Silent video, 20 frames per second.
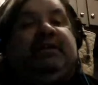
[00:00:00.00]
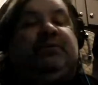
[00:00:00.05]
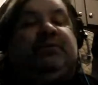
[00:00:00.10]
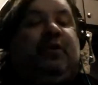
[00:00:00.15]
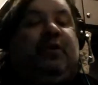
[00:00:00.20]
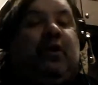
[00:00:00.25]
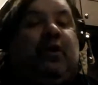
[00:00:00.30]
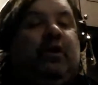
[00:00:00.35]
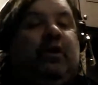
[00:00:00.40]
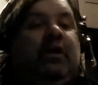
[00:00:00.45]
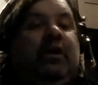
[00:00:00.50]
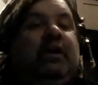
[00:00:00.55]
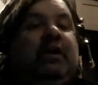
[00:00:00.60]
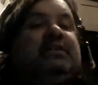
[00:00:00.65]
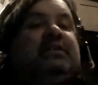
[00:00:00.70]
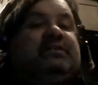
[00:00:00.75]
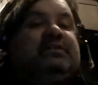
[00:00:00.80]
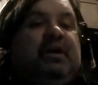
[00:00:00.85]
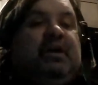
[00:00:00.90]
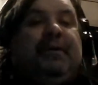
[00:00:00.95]
place for
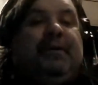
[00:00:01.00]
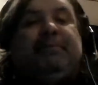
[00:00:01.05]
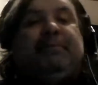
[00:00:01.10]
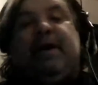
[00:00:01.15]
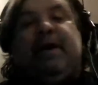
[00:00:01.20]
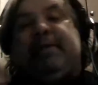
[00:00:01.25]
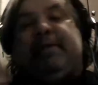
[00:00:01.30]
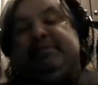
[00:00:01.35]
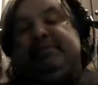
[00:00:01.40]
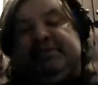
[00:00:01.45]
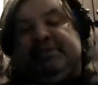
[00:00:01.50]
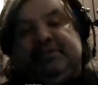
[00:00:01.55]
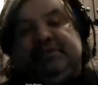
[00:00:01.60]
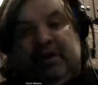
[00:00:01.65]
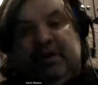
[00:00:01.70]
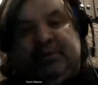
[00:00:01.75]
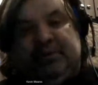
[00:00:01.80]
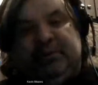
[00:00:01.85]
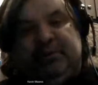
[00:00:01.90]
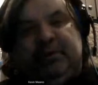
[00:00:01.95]
stomach problems, and
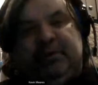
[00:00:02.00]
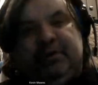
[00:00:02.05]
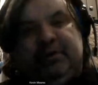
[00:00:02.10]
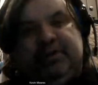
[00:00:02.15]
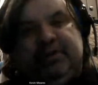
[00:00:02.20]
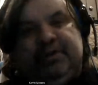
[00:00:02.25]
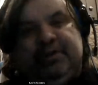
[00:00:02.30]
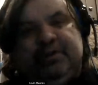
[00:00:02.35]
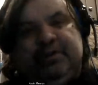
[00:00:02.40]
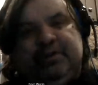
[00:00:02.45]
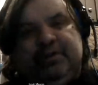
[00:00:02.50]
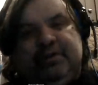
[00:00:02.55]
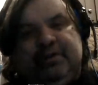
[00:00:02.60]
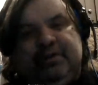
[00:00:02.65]
so forth.